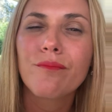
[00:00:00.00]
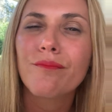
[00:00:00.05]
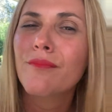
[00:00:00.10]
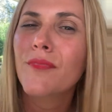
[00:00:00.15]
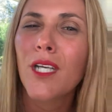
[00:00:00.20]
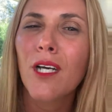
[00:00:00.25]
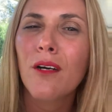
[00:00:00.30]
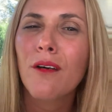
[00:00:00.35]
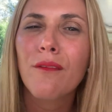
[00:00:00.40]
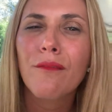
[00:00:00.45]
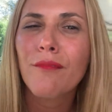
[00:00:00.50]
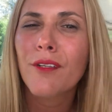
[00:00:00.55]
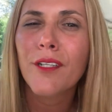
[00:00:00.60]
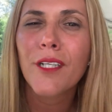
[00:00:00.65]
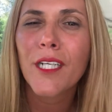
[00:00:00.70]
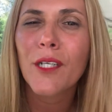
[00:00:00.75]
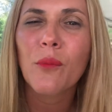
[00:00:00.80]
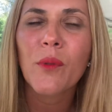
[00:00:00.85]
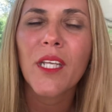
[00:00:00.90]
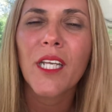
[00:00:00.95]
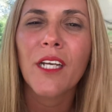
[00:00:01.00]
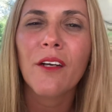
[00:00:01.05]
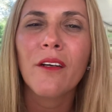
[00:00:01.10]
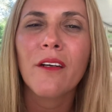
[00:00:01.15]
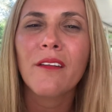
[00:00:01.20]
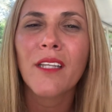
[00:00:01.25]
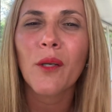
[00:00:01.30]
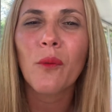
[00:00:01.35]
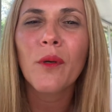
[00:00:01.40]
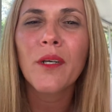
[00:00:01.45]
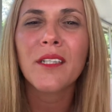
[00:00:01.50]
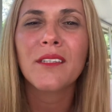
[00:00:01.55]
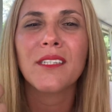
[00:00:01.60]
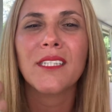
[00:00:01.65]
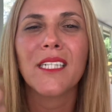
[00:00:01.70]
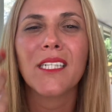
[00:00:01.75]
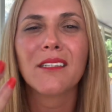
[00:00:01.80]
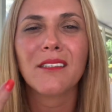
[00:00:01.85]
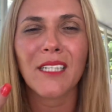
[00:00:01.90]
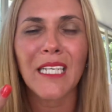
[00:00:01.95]
No, they're not going to hear it. They want to
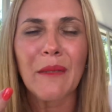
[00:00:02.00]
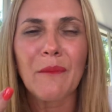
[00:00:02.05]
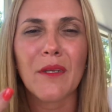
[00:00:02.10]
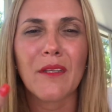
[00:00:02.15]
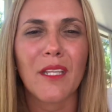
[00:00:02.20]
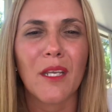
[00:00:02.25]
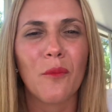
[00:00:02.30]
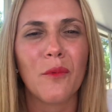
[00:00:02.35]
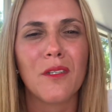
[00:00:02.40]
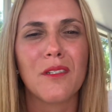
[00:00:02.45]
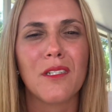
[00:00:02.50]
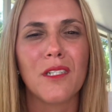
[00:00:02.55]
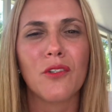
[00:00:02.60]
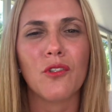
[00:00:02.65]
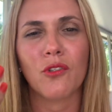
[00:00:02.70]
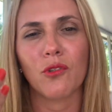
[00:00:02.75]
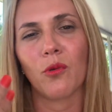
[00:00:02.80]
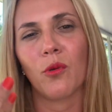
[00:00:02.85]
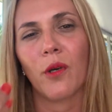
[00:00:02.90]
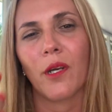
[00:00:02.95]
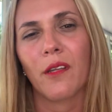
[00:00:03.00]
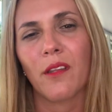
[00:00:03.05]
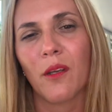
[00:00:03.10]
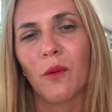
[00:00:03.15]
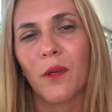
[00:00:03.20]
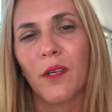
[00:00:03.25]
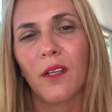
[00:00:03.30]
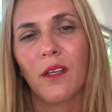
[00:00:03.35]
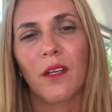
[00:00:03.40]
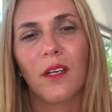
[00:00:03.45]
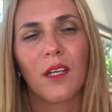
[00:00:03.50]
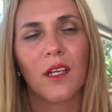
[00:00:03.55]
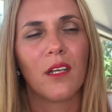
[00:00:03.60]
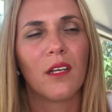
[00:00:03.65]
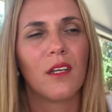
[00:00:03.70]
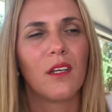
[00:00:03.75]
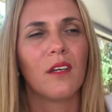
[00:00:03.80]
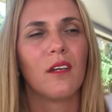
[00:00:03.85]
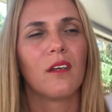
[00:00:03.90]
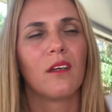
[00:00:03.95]
see excitement. They want to see joy. They want to,
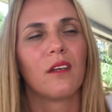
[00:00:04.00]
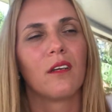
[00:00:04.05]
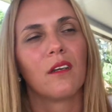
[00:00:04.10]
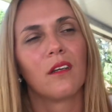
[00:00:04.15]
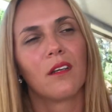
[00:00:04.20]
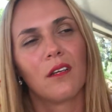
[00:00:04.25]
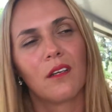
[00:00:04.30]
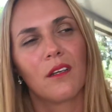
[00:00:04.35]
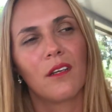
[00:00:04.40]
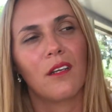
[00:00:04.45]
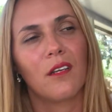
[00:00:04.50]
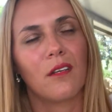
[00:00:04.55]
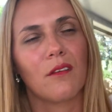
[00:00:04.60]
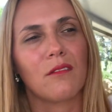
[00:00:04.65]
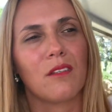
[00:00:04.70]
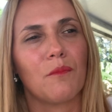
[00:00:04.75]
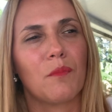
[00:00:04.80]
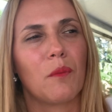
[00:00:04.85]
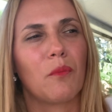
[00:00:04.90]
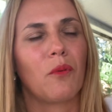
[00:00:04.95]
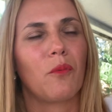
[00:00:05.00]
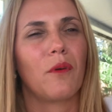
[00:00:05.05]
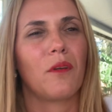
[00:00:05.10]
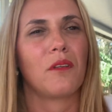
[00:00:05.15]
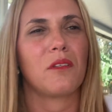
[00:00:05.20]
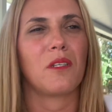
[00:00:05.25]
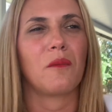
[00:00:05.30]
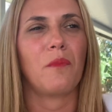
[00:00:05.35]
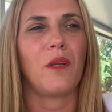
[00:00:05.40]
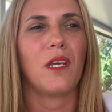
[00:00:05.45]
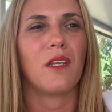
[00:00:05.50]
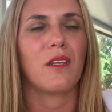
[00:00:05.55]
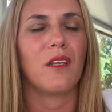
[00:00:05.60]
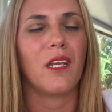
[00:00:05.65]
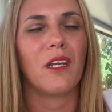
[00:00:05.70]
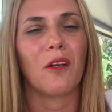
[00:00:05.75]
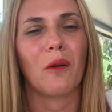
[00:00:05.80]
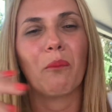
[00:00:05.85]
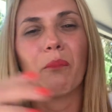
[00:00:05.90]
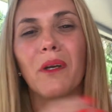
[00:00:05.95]
some people want to see pain and
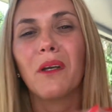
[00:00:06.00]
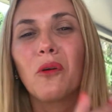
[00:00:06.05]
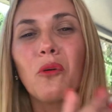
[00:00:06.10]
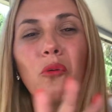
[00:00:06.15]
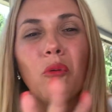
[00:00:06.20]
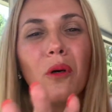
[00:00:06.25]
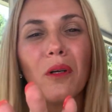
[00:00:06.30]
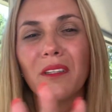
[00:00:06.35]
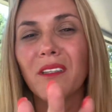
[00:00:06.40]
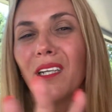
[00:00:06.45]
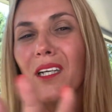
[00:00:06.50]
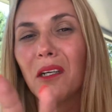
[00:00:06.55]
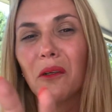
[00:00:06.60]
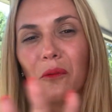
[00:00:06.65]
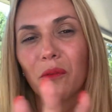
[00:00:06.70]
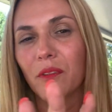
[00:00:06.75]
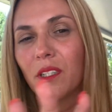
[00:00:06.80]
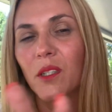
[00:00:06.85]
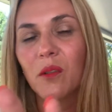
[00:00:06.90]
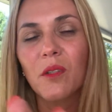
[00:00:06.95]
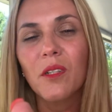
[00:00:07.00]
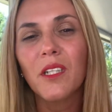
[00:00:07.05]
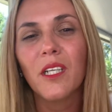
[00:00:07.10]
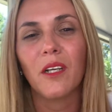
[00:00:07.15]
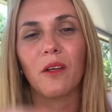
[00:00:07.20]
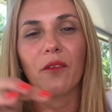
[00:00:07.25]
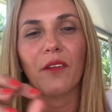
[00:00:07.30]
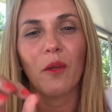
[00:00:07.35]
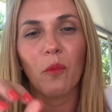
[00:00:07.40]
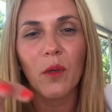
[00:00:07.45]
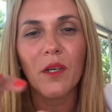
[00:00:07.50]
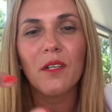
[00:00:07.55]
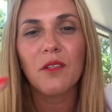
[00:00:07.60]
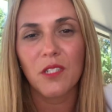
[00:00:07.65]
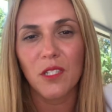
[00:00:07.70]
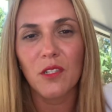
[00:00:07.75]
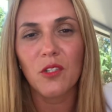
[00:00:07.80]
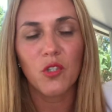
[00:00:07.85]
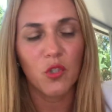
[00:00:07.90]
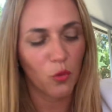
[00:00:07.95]
anger, but who won't? No. They want to
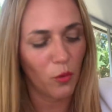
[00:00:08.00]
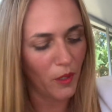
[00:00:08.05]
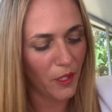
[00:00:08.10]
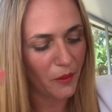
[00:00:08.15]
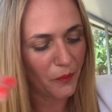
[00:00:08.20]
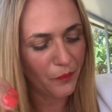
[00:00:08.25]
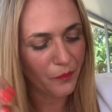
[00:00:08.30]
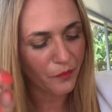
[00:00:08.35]
see the joy.